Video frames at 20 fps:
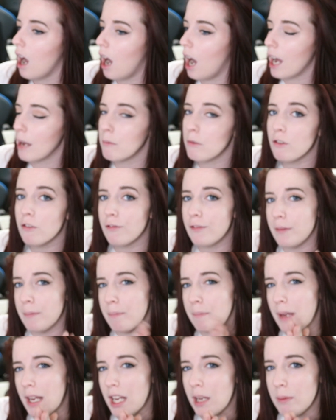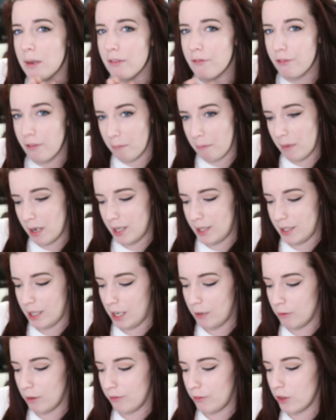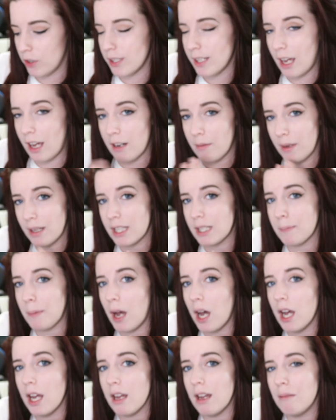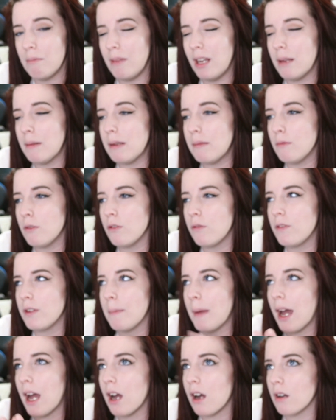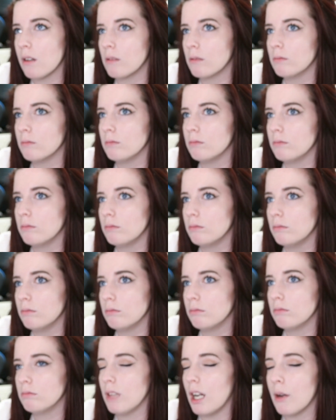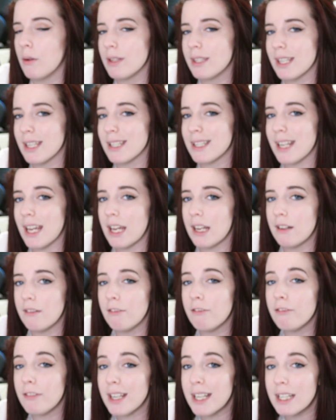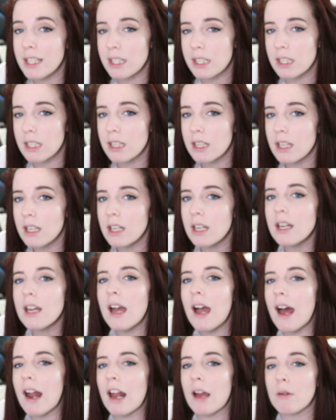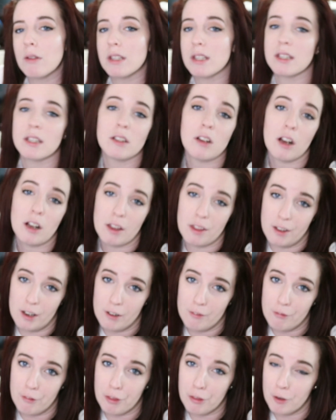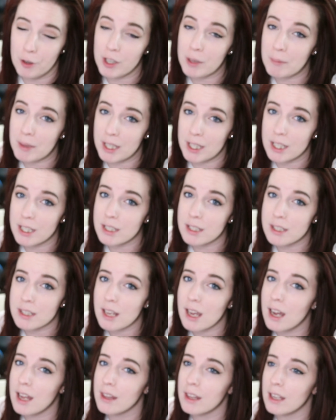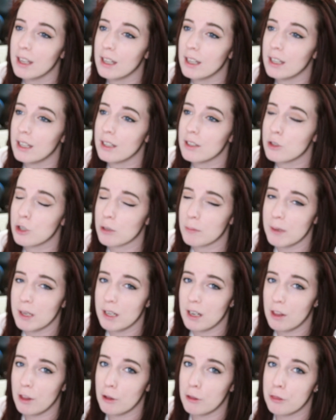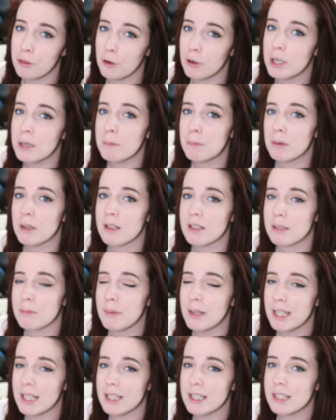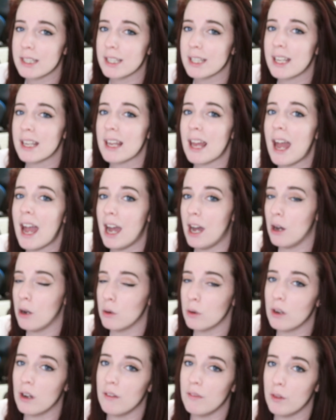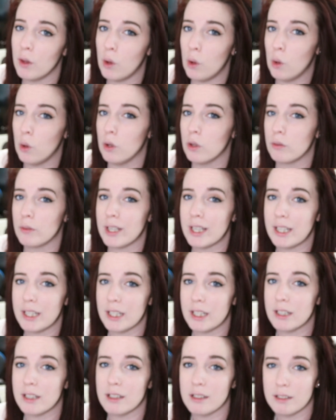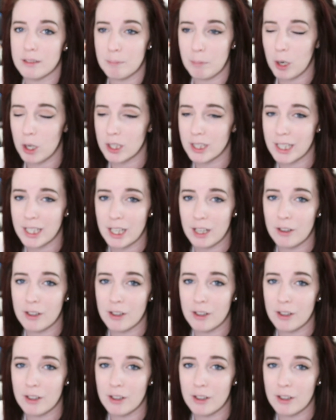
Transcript: I moved maybe I reversed out of my spot and maybe moved about, I would say 10 feet, and I was stuck there for 30 minutes. And then it took me another 30 plus minutes to get out of the whole arena parking